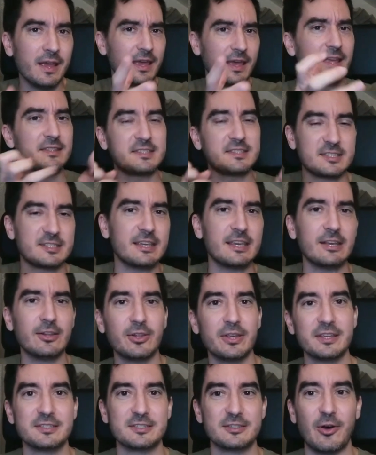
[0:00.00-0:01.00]
and steal
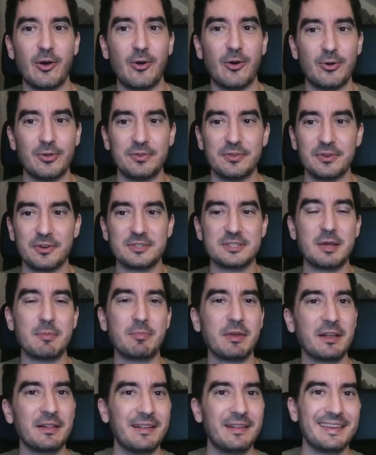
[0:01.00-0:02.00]
his gold or
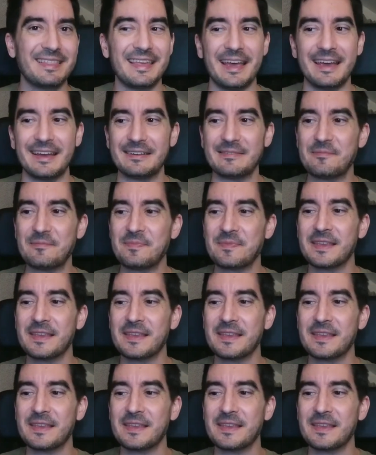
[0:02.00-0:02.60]
something like that.